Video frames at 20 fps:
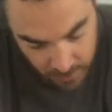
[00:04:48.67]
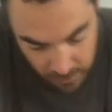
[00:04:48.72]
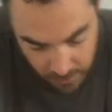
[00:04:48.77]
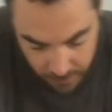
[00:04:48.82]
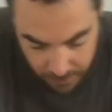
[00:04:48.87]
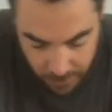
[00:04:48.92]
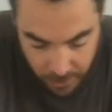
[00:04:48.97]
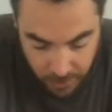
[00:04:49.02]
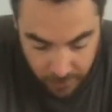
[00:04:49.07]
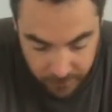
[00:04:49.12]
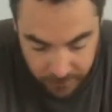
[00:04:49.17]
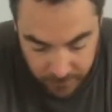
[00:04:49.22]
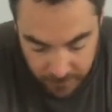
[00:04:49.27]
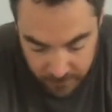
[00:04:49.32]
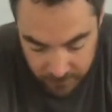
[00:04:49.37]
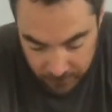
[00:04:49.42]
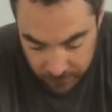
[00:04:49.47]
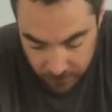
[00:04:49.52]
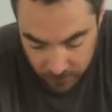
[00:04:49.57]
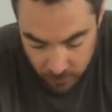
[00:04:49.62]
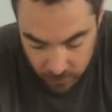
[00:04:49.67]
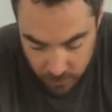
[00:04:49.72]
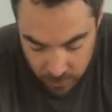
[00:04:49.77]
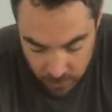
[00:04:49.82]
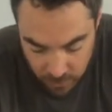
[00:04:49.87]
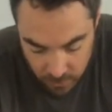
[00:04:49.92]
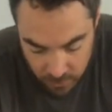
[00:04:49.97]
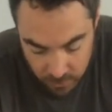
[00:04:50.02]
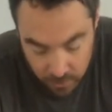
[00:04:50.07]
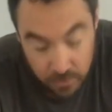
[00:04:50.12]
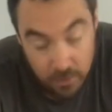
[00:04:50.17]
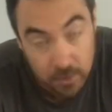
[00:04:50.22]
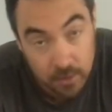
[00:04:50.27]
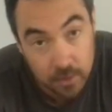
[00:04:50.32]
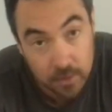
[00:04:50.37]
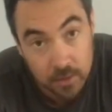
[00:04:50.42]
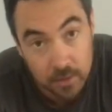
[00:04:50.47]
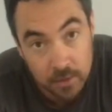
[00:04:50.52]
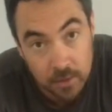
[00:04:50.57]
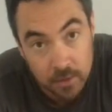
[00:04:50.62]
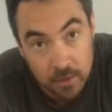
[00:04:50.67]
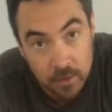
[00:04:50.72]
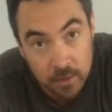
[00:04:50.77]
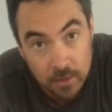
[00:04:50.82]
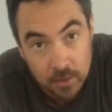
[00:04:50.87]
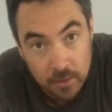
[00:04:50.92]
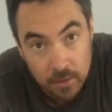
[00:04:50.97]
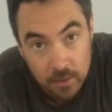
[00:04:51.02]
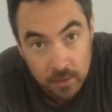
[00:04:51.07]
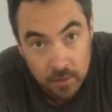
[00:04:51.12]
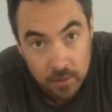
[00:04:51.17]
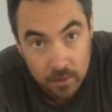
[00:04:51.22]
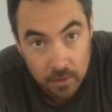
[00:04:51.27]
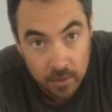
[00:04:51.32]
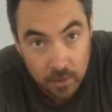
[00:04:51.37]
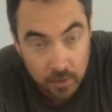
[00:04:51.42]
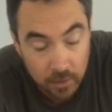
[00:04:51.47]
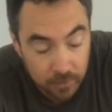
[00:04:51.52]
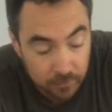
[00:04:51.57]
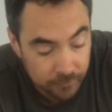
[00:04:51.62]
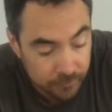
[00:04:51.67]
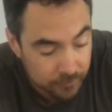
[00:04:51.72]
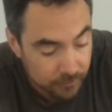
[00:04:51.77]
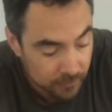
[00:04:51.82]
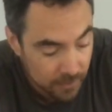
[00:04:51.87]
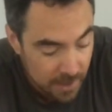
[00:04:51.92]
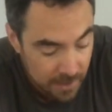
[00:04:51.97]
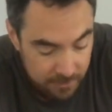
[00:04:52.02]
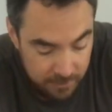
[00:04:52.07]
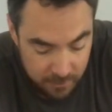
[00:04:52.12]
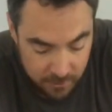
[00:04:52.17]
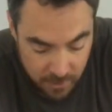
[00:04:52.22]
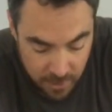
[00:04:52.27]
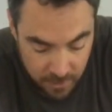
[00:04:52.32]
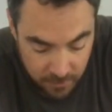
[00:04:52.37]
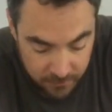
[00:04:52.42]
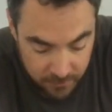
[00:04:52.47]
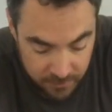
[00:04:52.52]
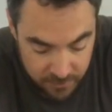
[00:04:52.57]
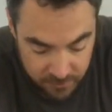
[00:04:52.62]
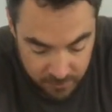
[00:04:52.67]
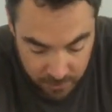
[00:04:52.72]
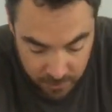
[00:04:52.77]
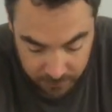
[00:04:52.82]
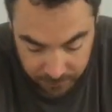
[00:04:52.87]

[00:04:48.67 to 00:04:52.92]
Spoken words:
Perfect for on flat ground, this one.